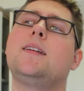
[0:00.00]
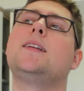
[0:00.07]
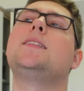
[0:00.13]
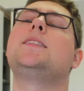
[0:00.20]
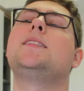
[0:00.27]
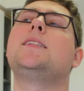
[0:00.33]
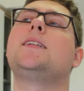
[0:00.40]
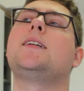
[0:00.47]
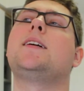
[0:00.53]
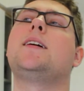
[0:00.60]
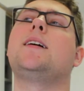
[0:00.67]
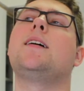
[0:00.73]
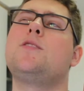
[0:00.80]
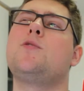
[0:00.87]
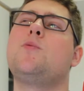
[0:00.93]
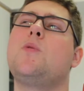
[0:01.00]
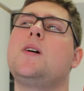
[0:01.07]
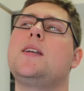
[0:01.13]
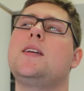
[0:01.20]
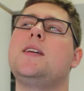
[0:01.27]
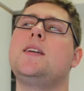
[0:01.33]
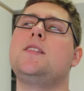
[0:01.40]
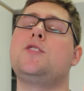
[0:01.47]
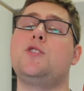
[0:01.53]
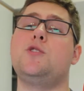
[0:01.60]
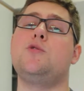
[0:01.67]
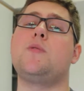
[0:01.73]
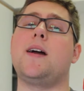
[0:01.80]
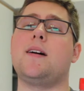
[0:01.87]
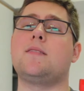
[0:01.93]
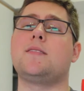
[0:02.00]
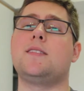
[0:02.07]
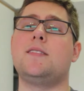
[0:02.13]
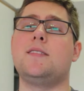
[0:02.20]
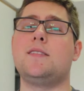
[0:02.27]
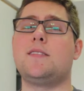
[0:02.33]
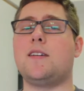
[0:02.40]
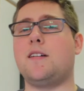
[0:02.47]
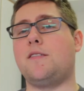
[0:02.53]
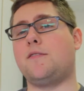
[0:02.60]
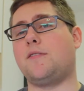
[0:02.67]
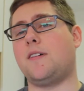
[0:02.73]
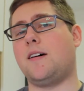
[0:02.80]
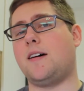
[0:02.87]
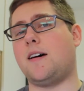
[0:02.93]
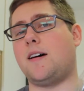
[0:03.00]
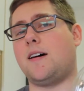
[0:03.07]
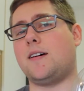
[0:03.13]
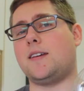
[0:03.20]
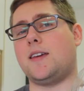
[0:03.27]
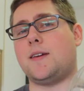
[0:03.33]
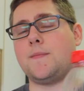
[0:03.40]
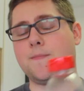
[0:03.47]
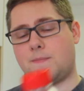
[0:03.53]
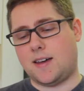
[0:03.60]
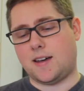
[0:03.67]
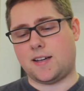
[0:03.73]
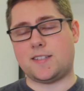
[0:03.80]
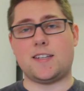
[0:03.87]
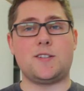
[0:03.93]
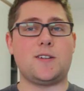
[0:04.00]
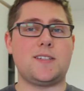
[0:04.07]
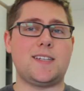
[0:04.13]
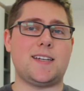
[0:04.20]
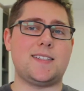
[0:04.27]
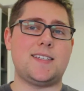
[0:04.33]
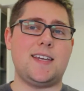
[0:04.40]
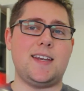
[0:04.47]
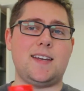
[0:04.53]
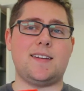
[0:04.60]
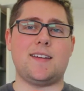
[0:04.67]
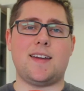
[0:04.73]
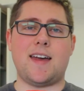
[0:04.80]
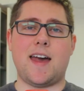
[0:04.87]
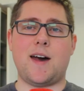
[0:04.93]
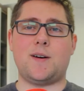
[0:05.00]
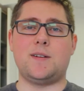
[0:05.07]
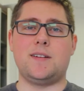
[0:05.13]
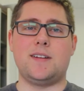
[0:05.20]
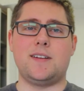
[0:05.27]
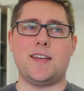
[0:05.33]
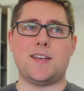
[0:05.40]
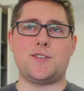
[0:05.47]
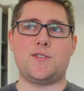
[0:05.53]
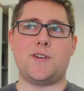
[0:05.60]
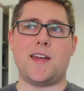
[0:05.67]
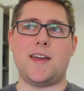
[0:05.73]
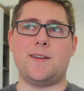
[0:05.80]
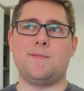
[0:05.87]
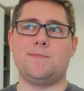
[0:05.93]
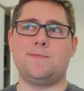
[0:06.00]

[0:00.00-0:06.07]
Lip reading: 22 ounces of honey, because I took 16 out yesterday.